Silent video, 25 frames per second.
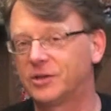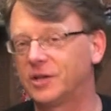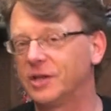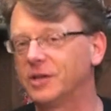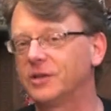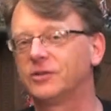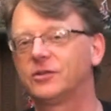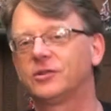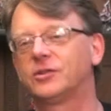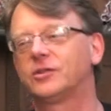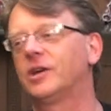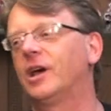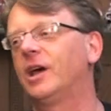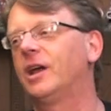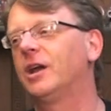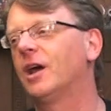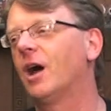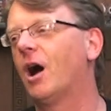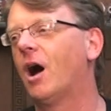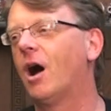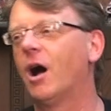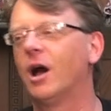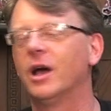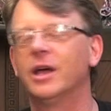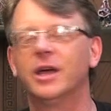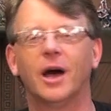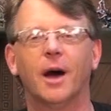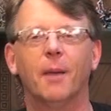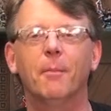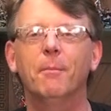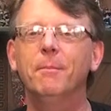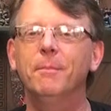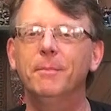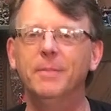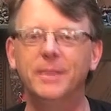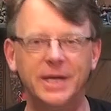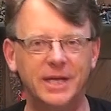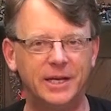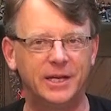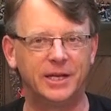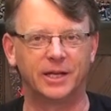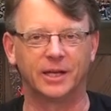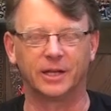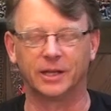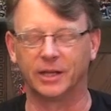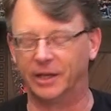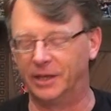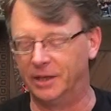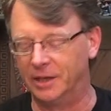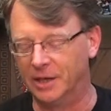is things set
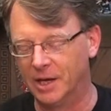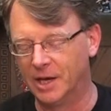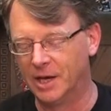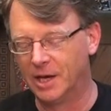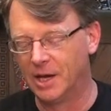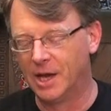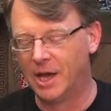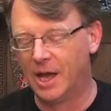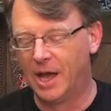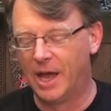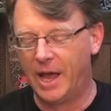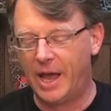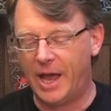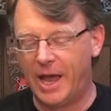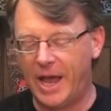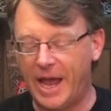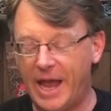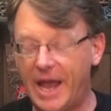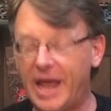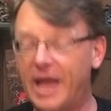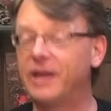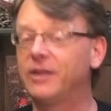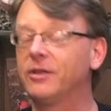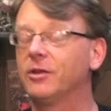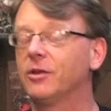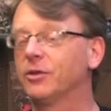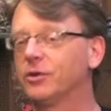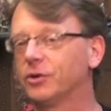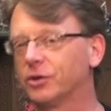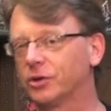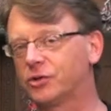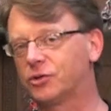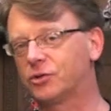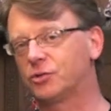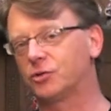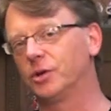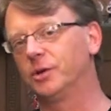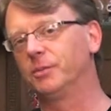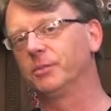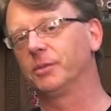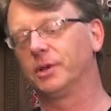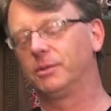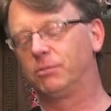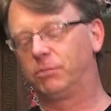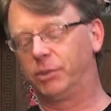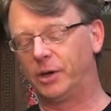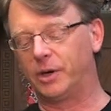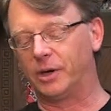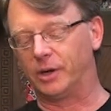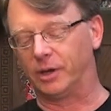immediately and they're
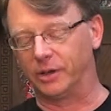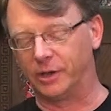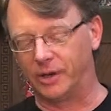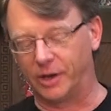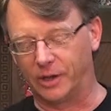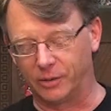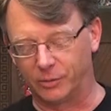extremely brittle.